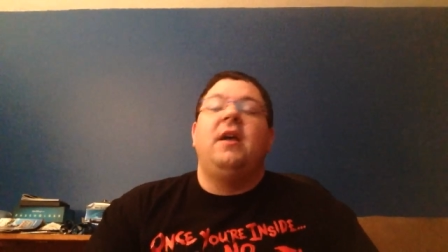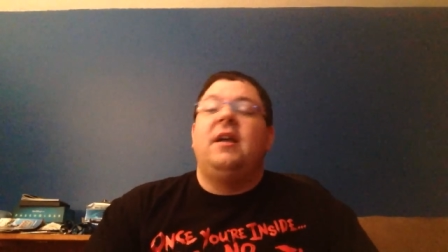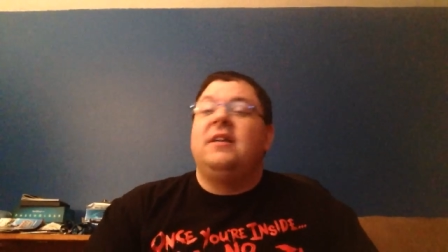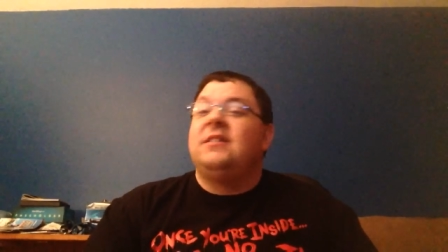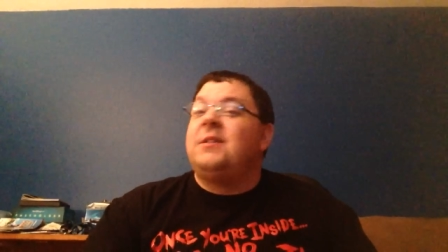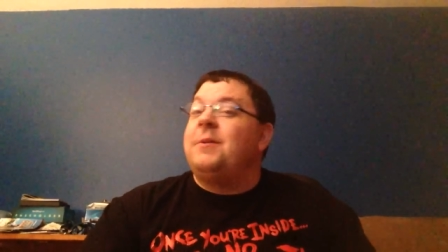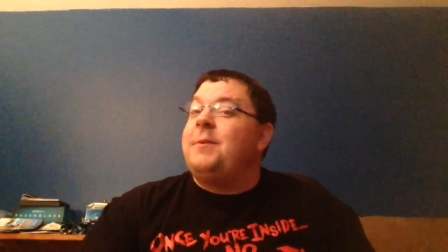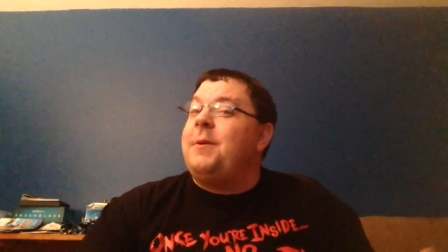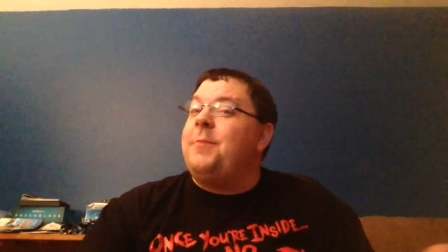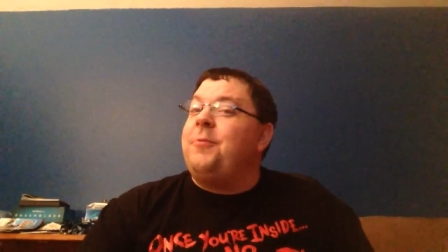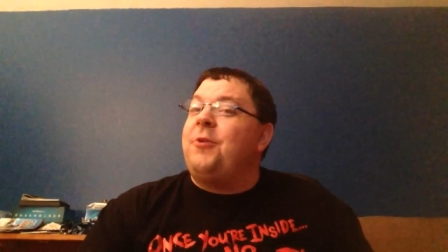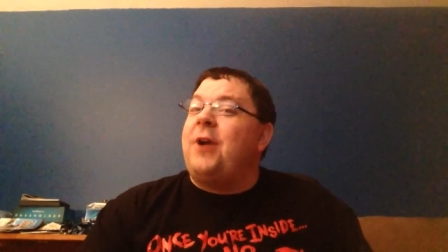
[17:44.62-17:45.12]

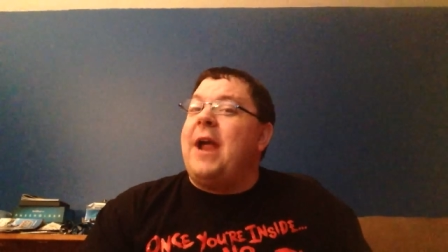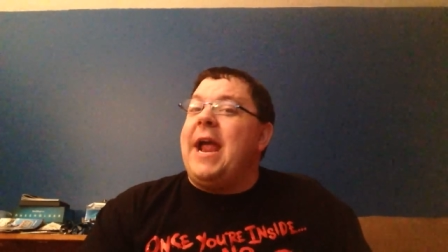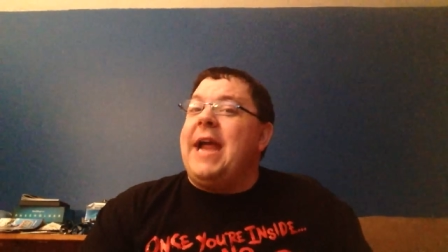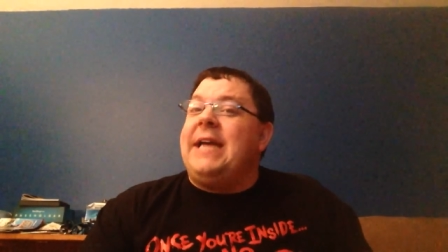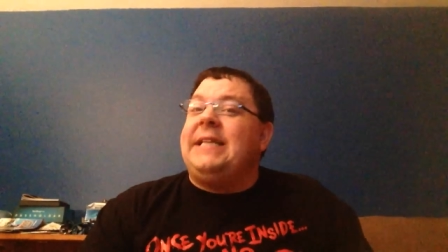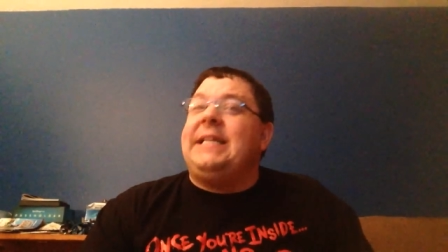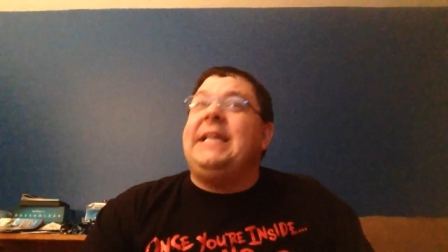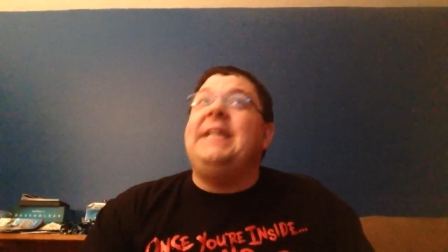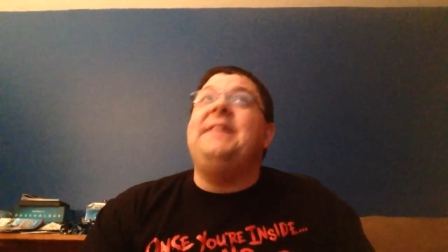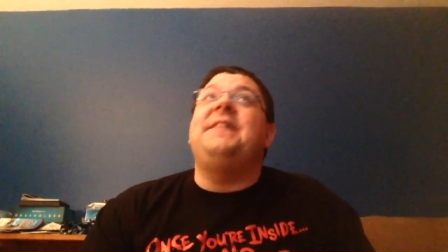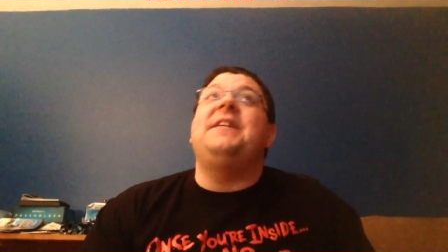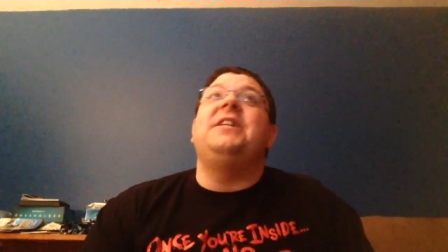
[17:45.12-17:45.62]
September
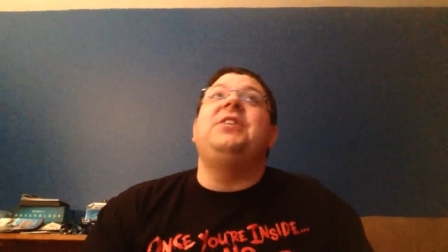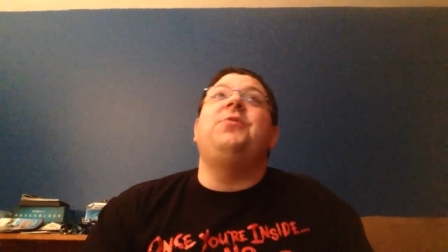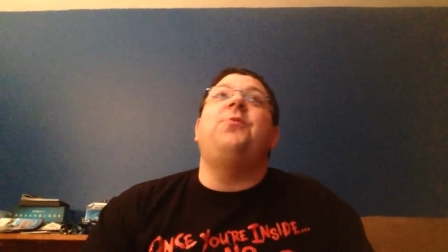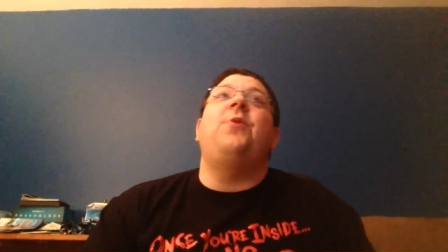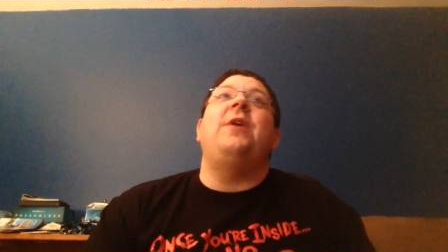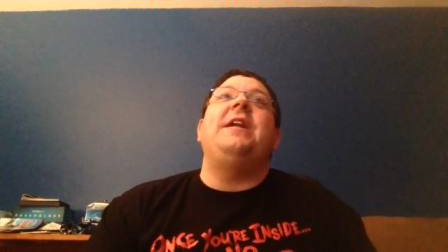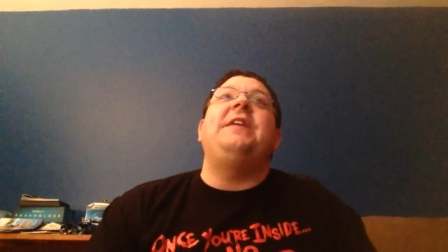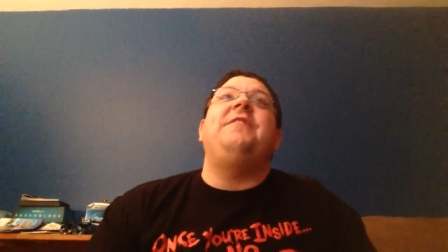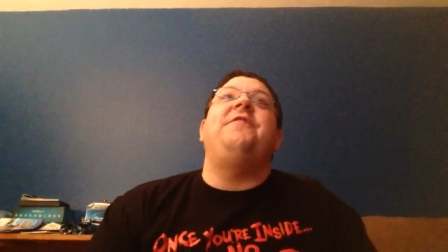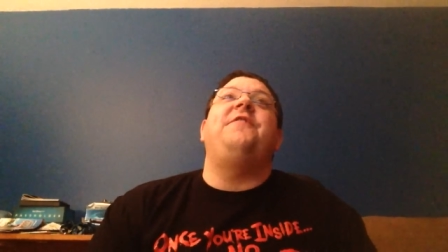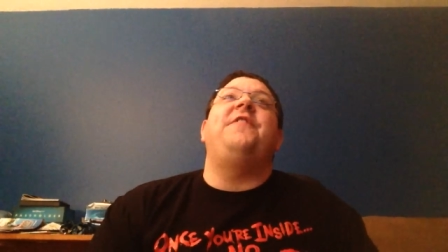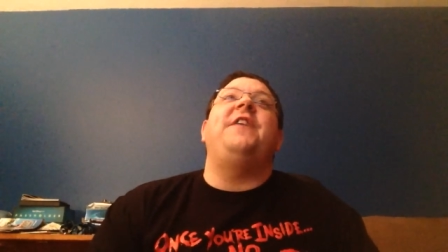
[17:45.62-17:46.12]
18th and
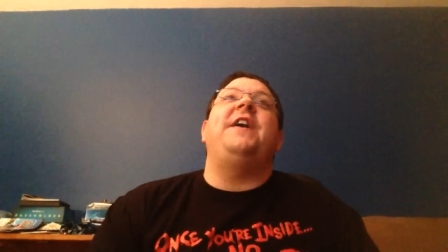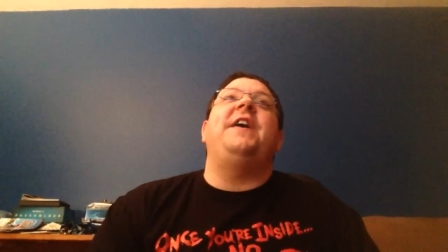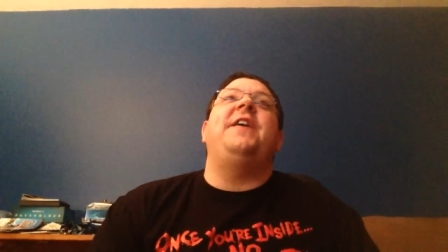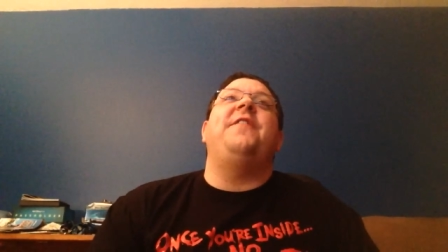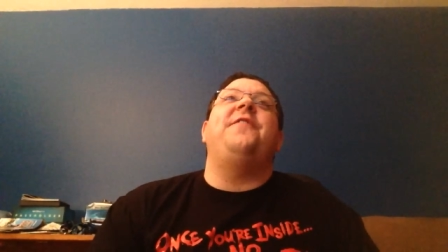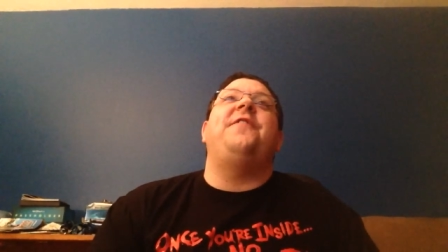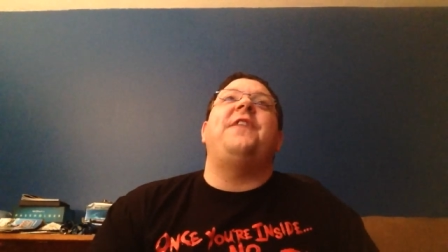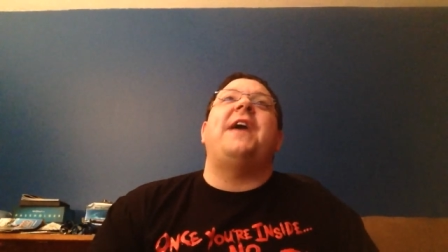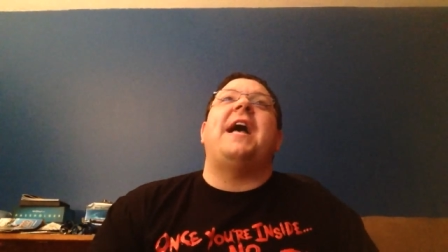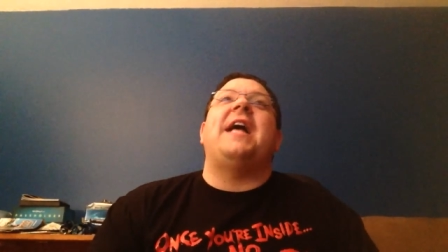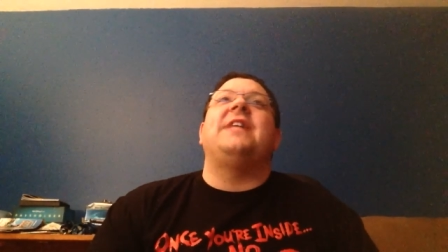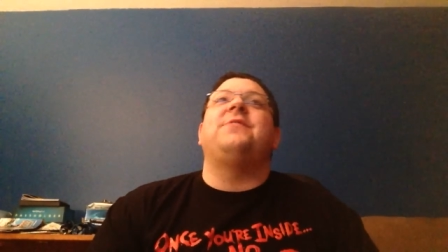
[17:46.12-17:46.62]

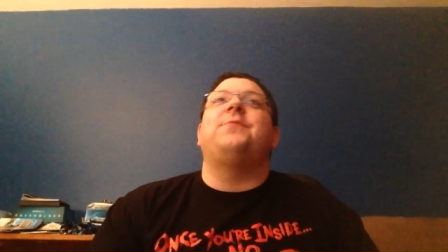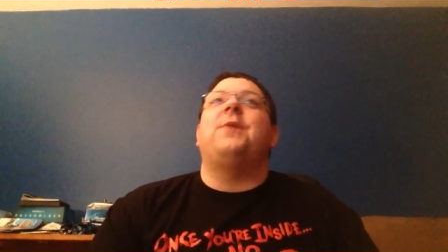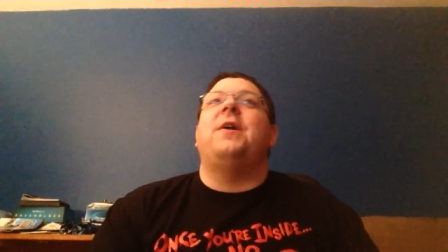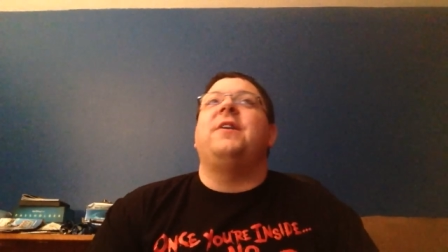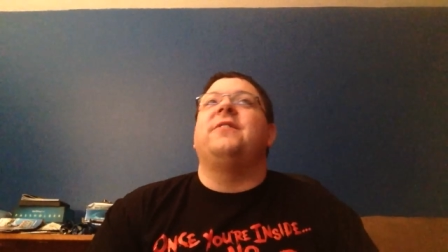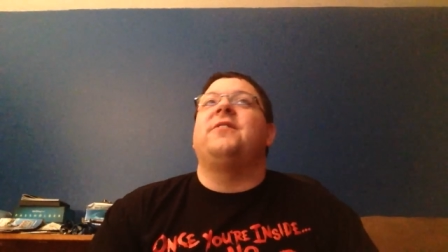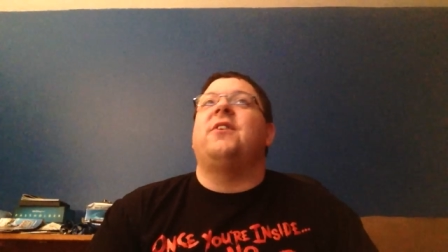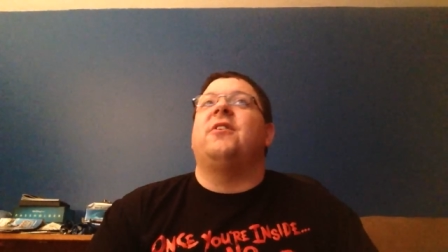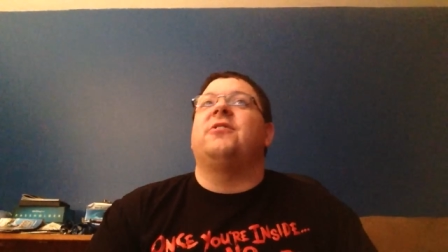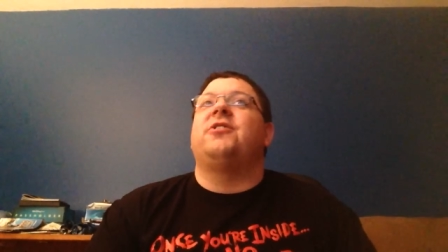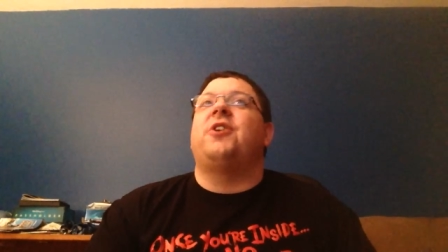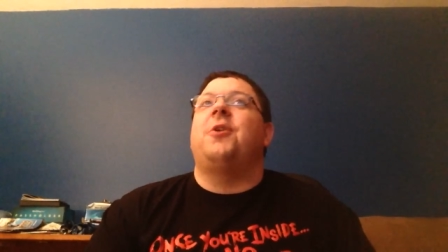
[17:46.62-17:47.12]
25th, as well
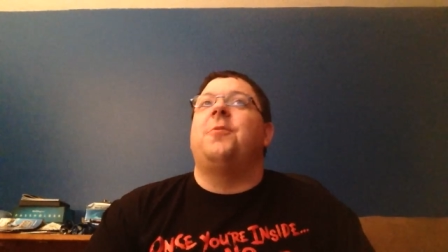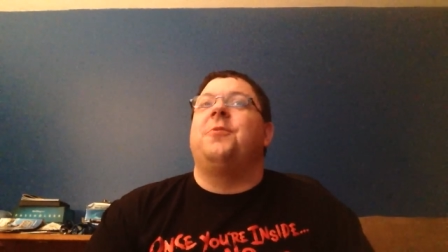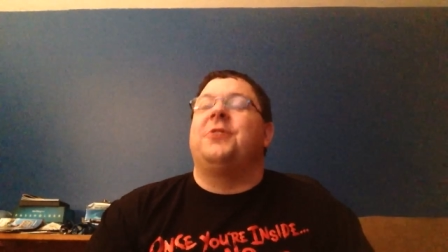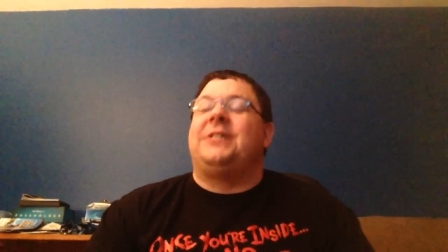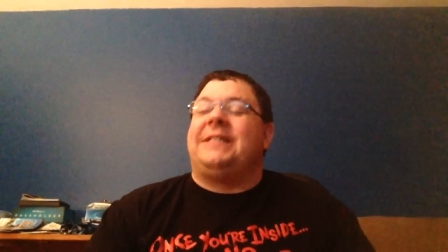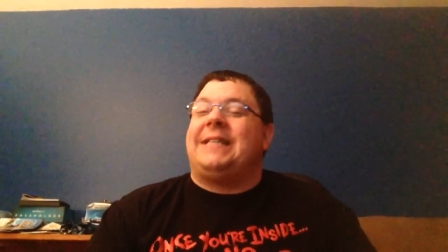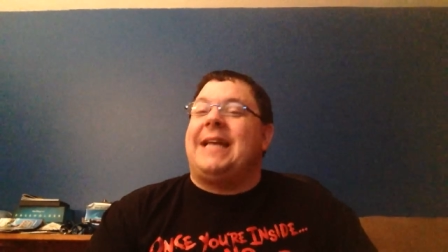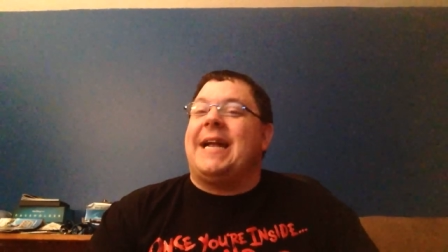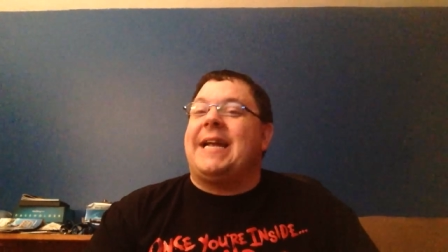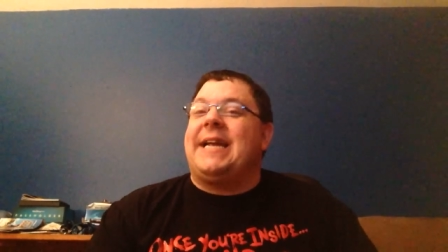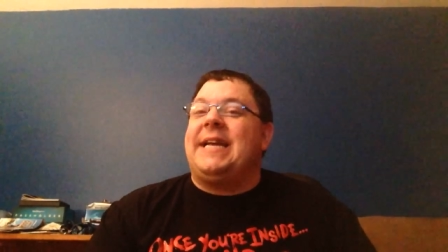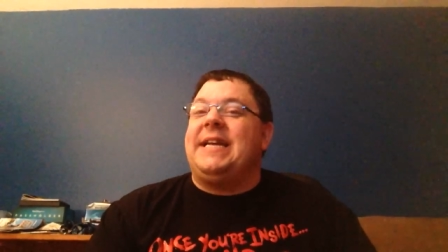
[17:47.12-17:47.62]
as October
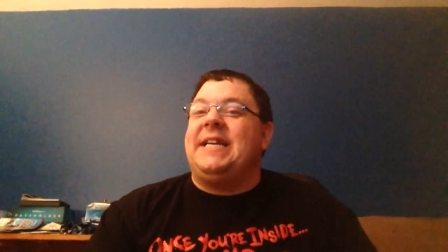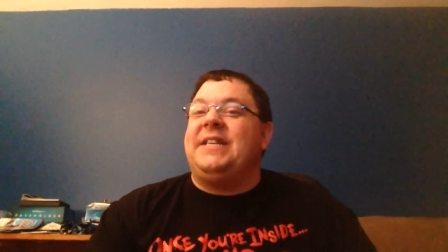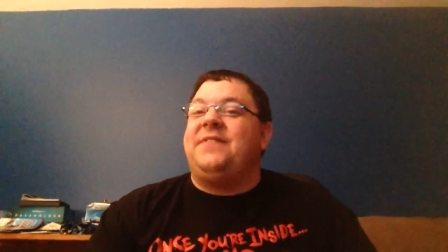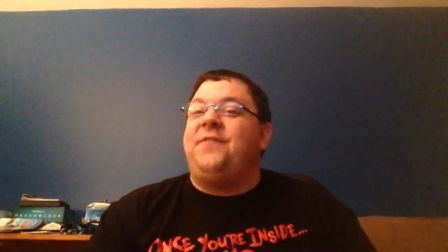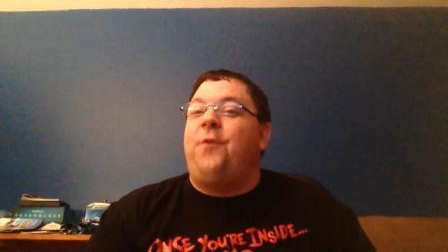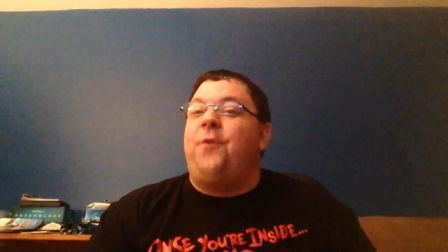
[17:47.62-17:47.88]
2nd, is